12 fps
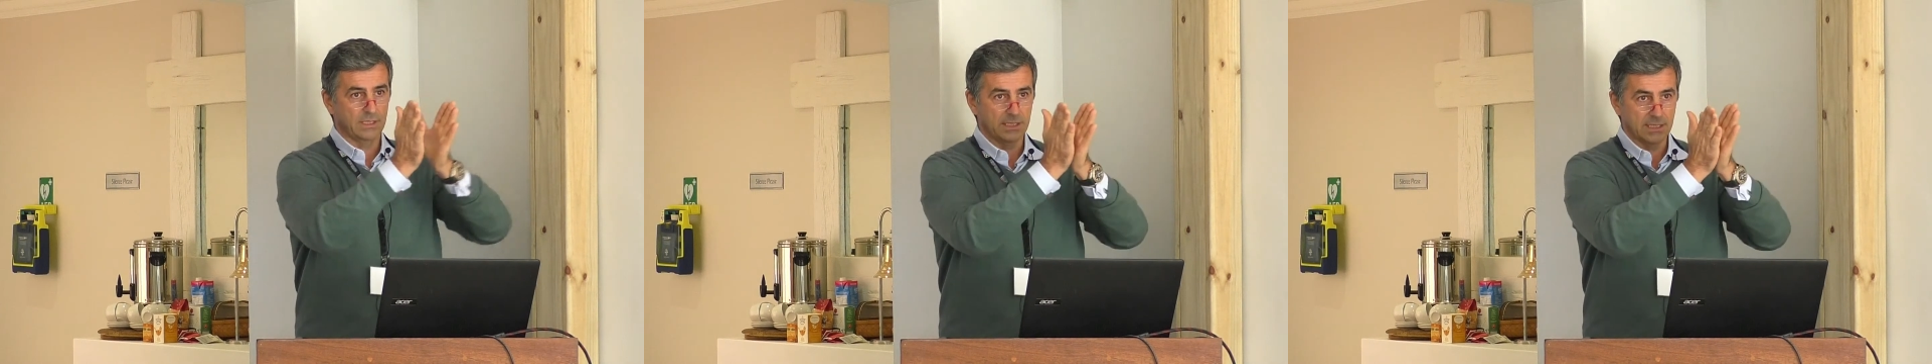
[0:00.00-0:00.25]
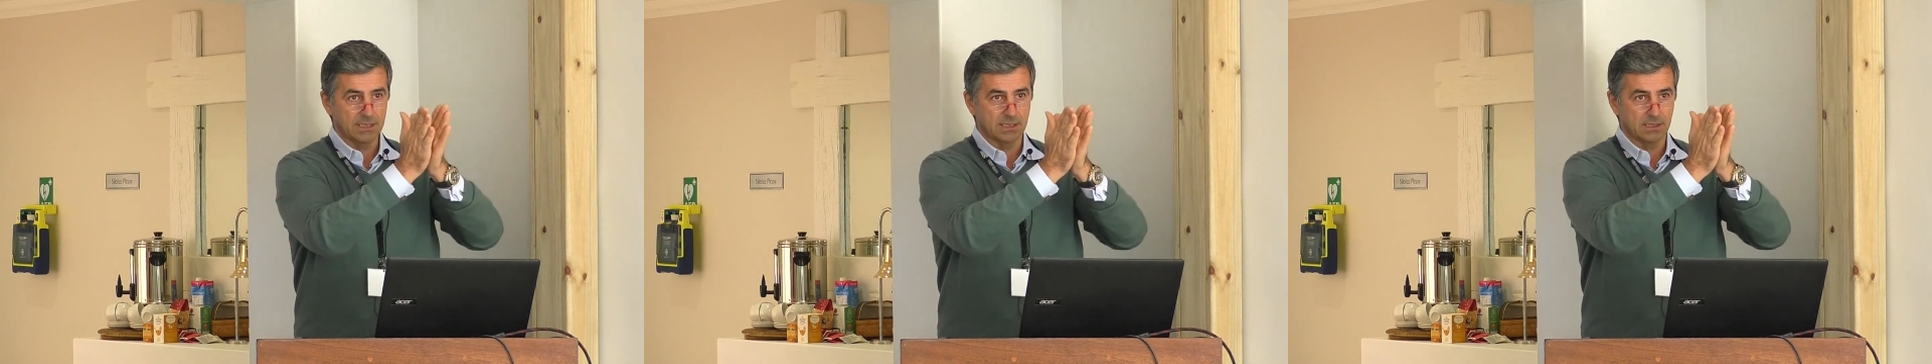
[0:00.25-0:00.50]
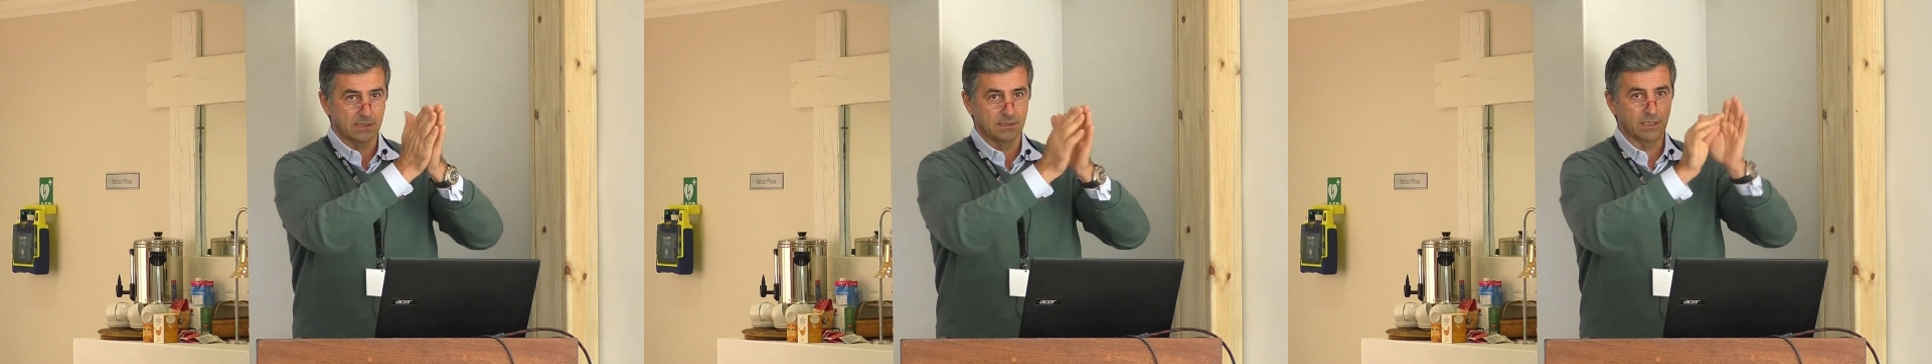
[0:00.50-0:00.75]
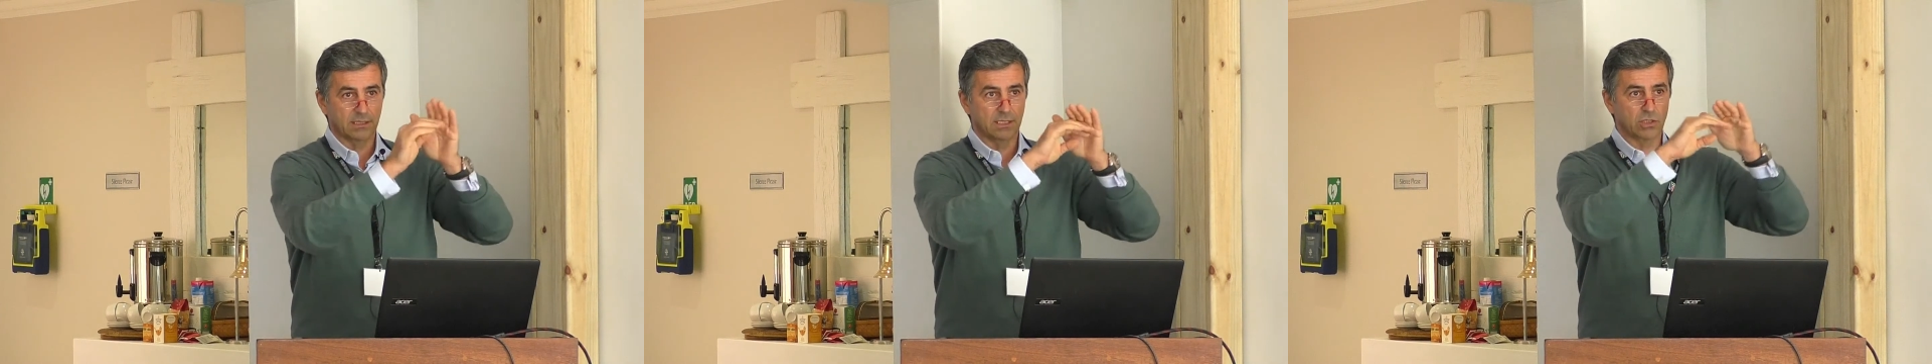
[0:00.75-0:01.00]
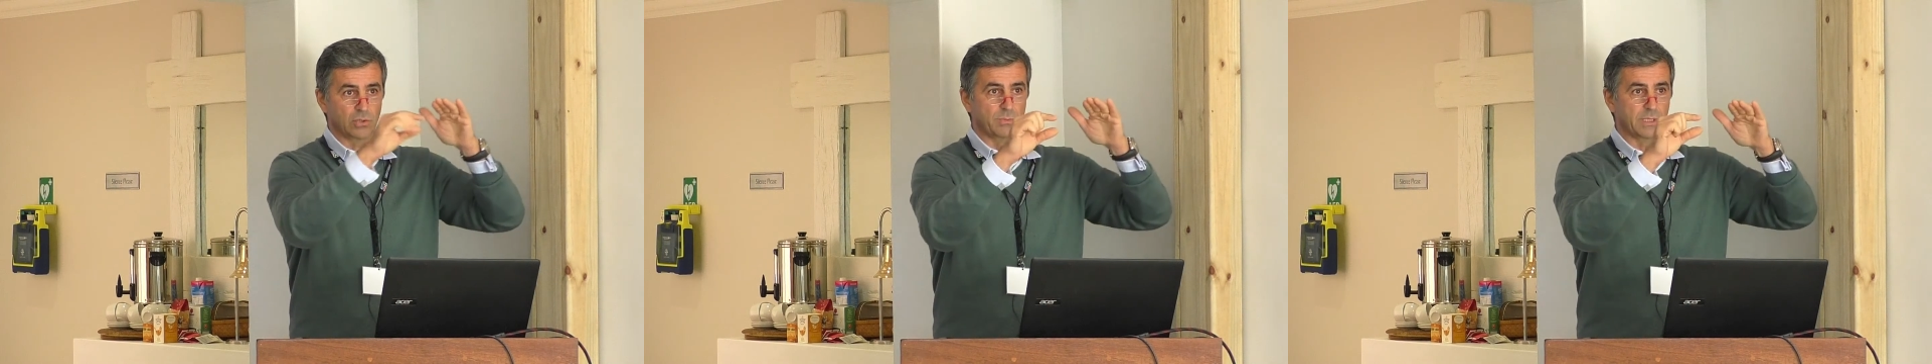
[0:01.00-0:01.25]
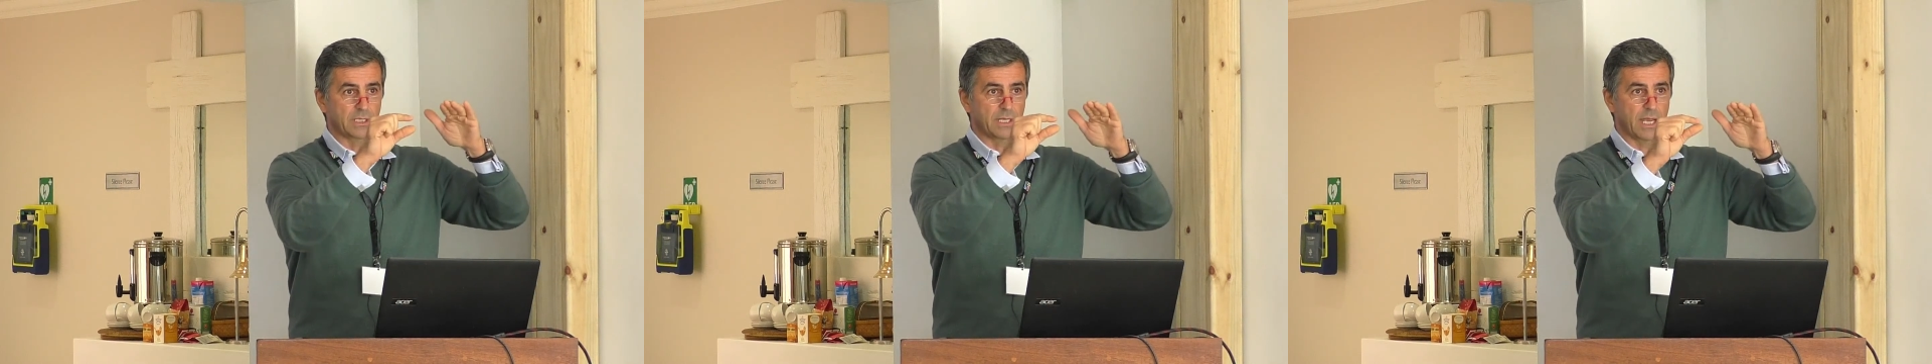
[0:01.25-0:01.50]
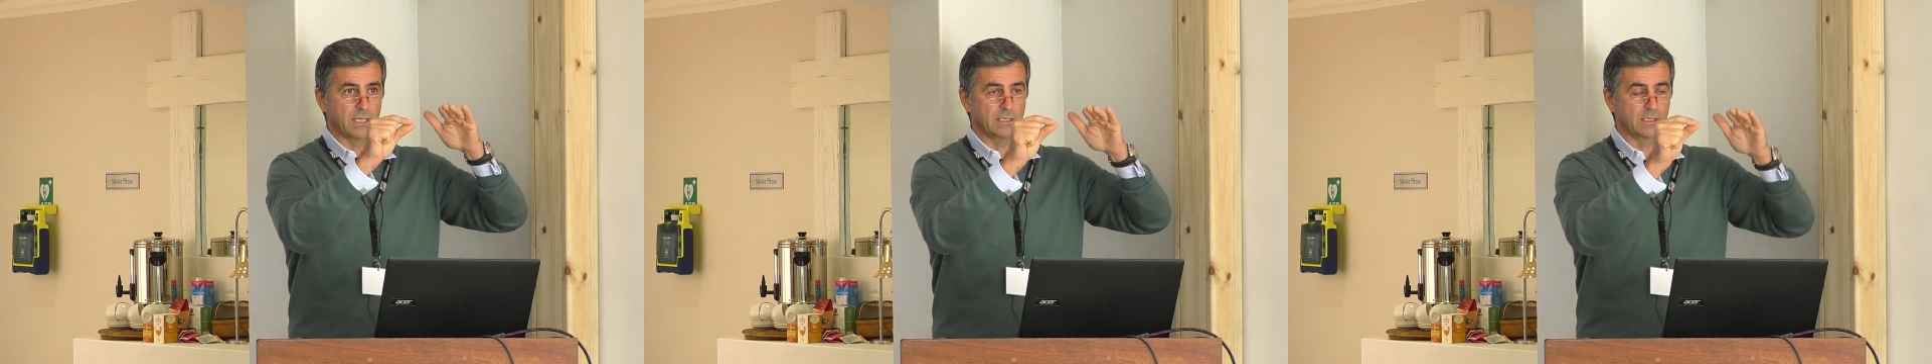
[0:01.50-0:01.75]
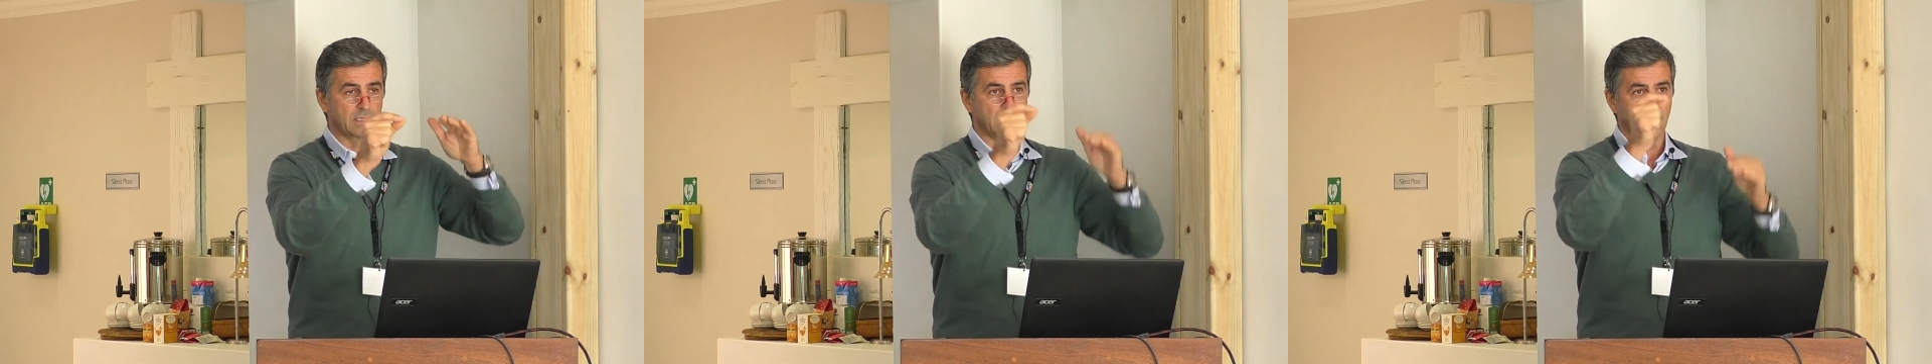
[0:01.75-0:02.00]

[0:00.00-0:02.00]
disc that needs to be created,